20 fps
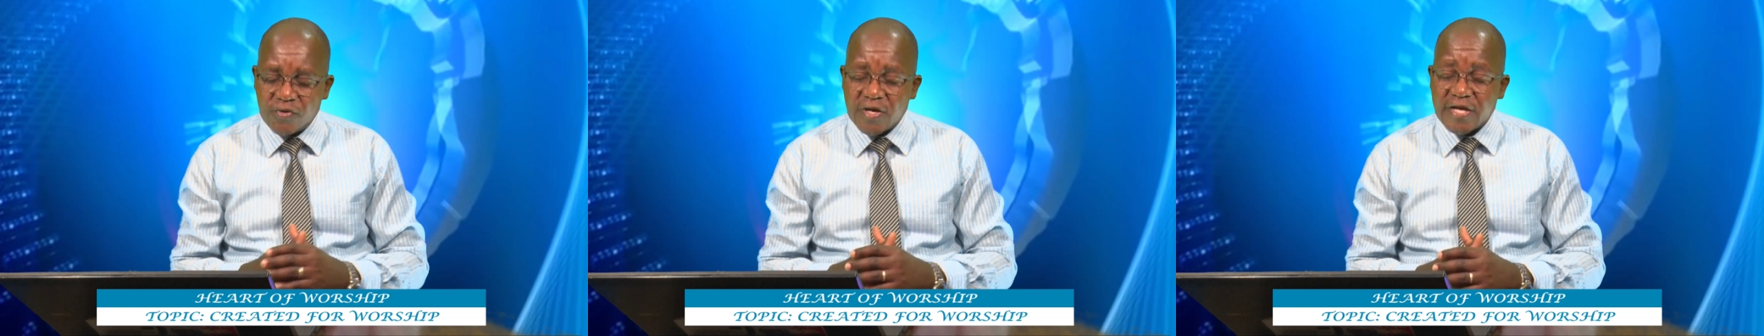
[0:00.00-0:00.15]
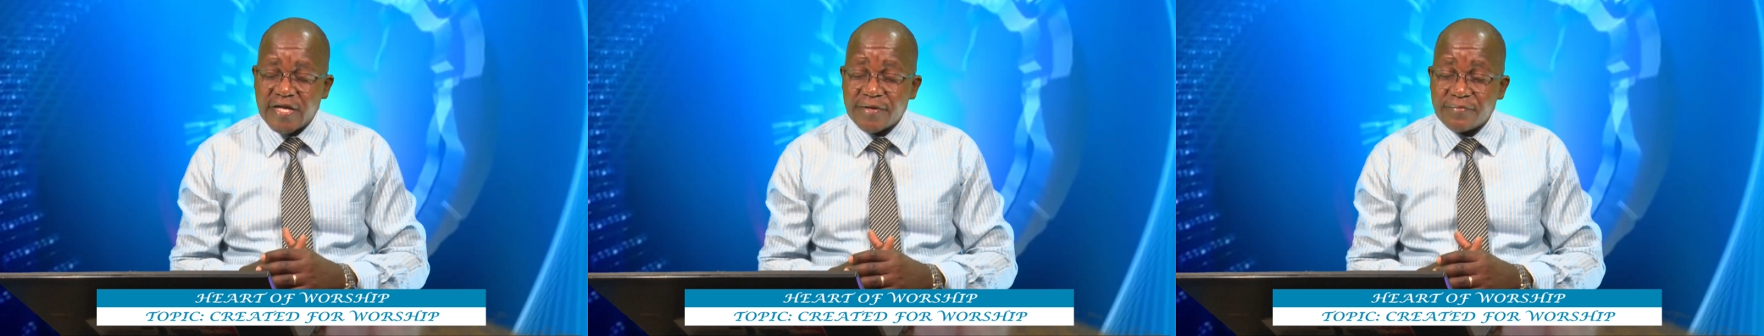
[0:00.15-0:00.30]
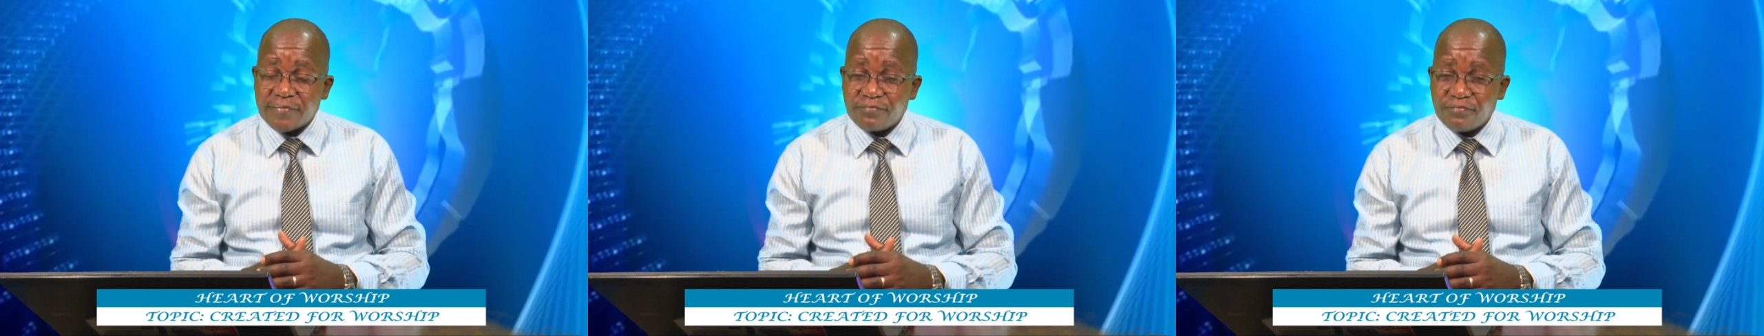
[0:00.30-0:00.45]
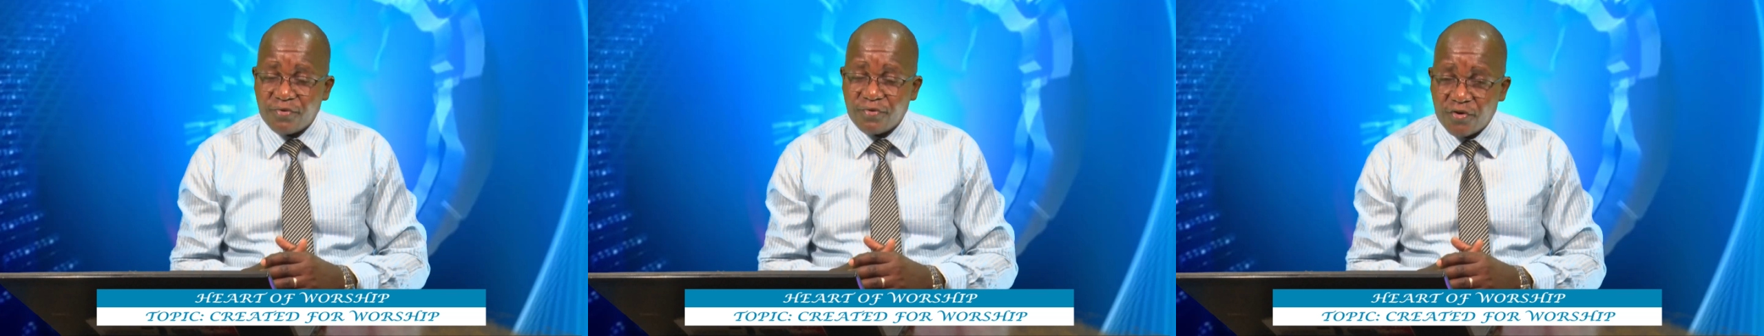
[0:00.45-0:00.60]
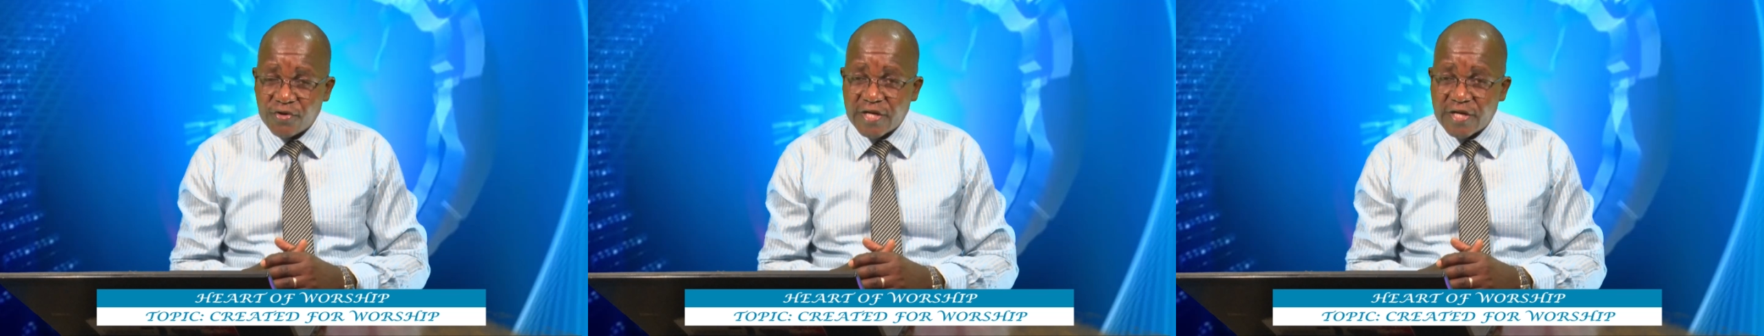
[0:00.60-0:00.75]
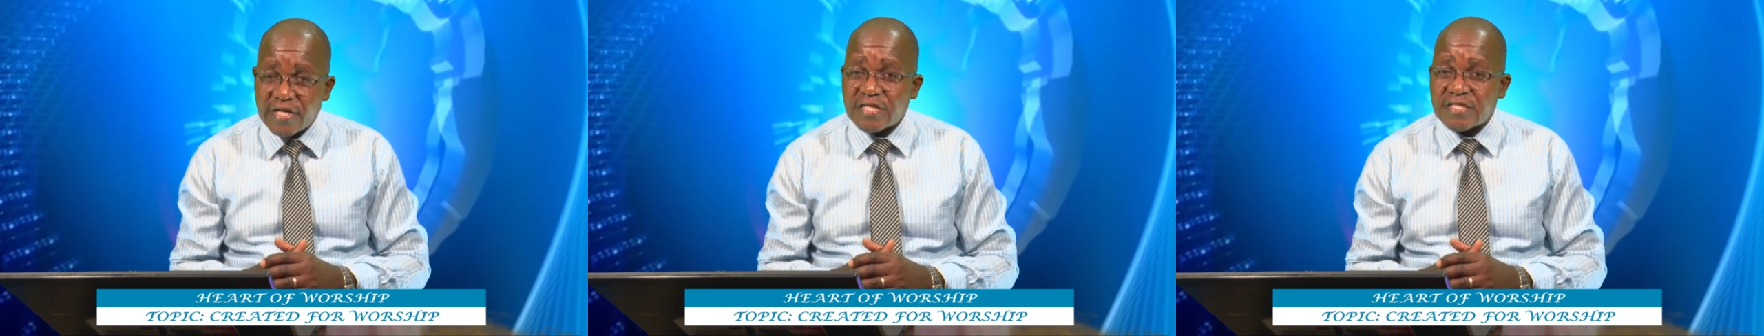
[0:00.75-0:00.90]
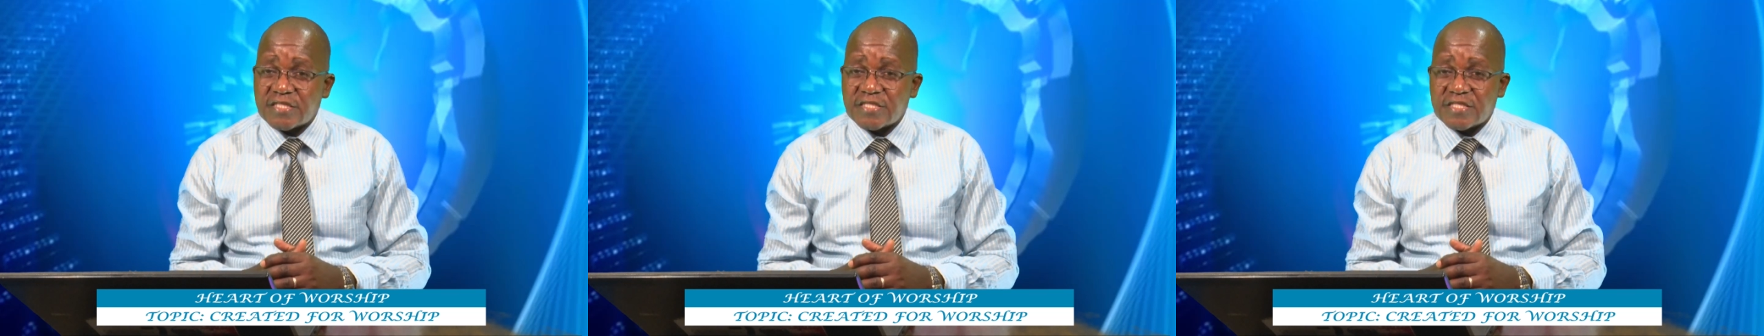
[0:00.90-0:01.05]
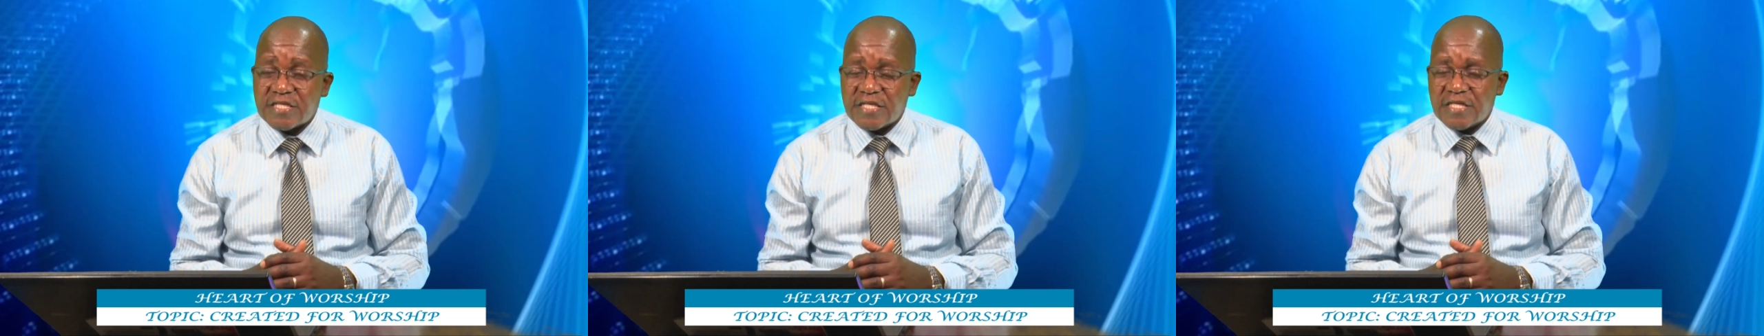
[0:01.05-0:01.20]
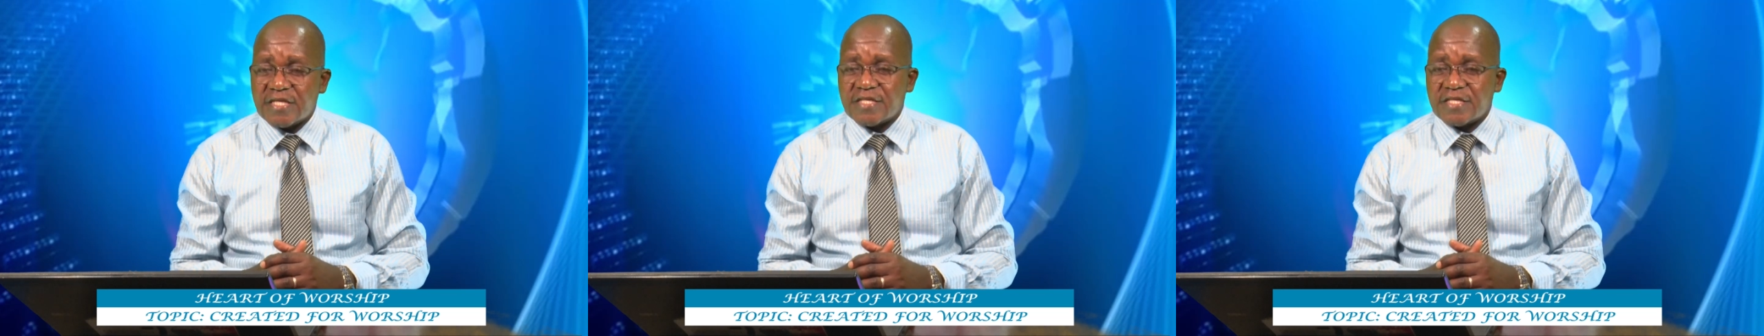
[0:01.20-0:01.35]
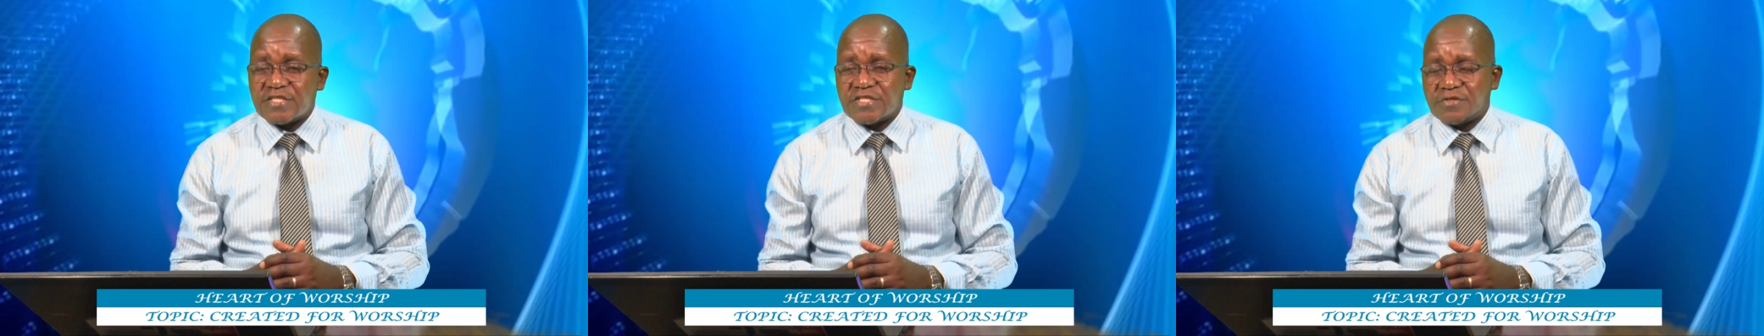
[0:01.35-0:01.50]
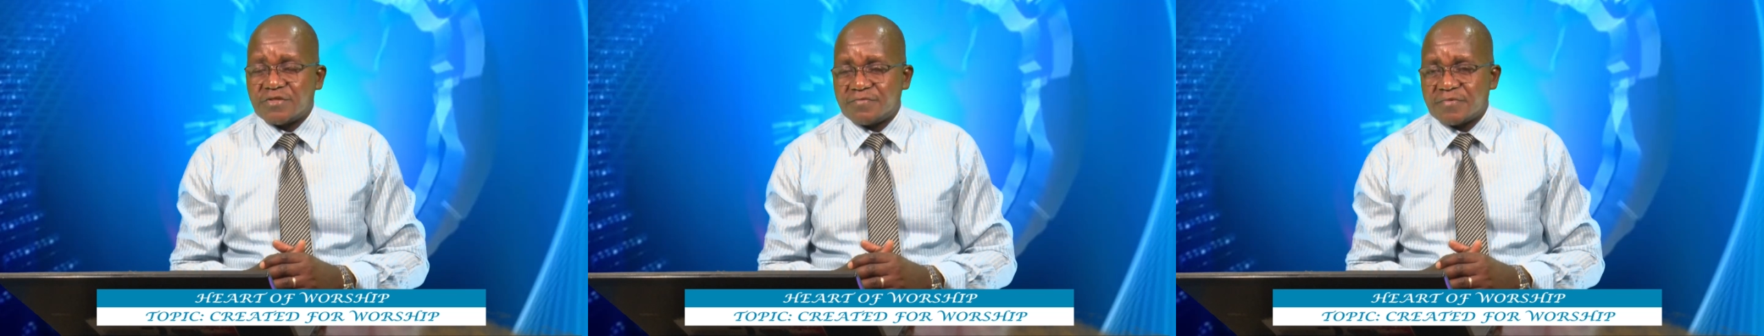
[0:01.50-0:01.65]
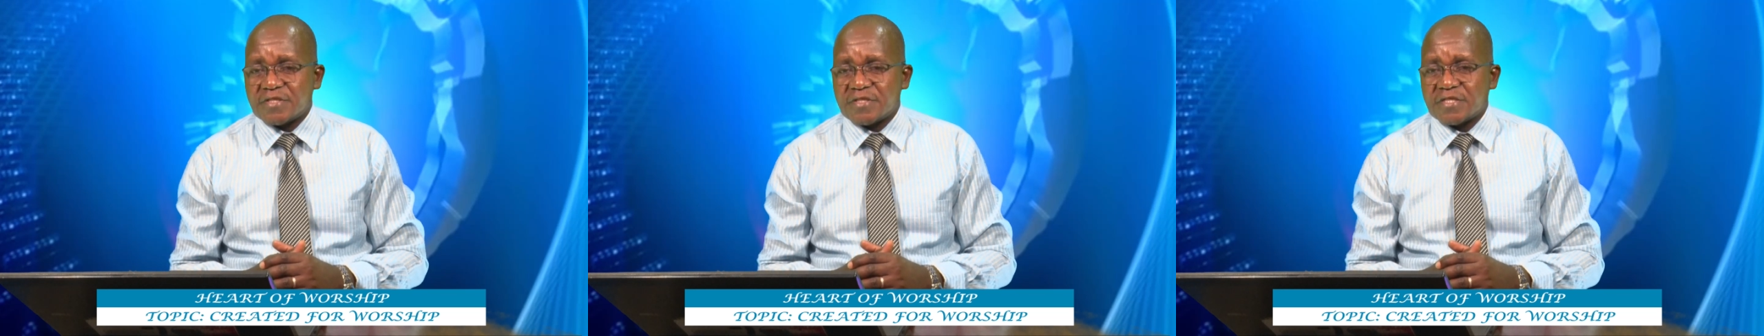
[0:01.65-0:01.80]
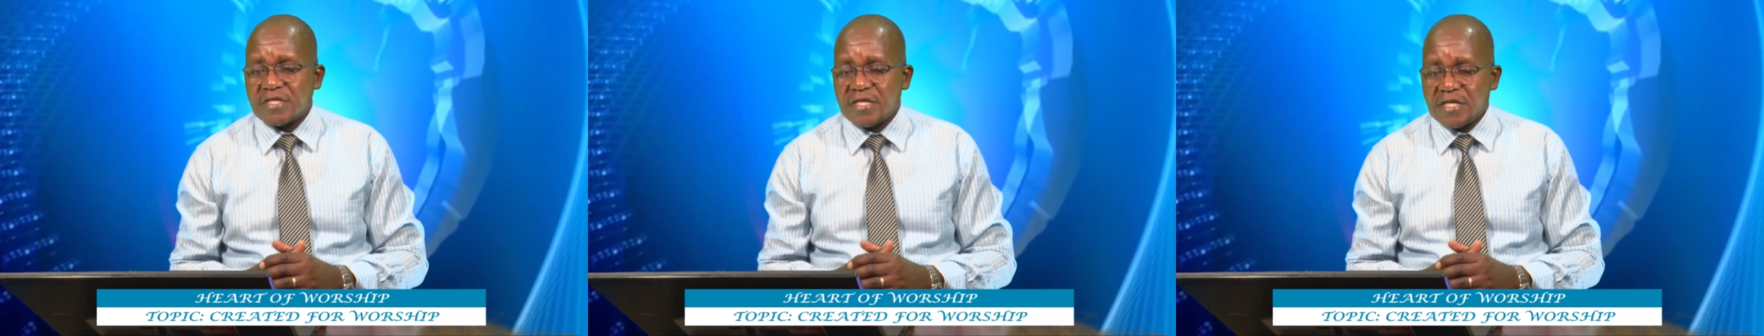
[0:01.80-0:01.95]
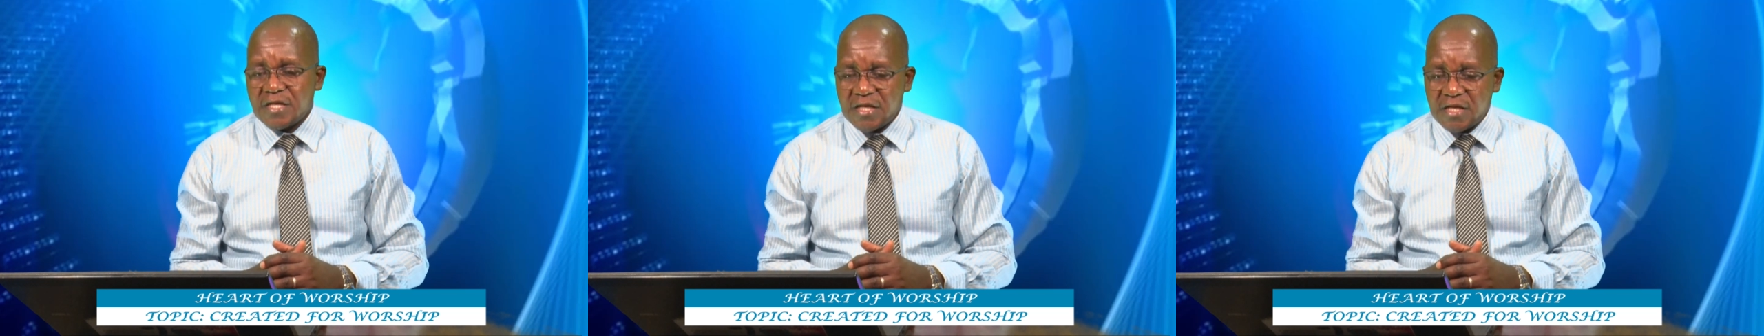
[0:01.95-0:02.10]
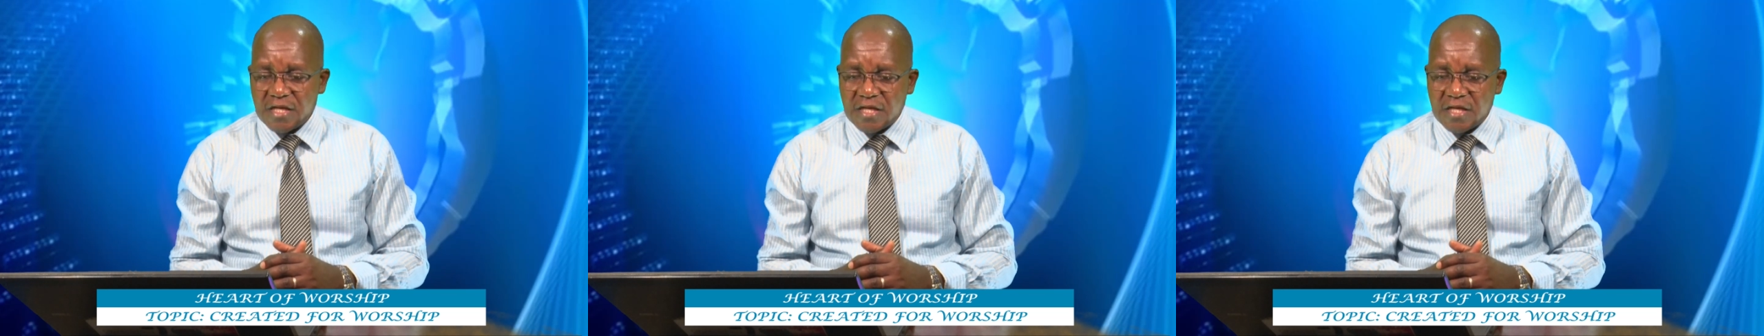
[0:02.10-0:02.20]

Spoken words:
who are in bondage in Egypt.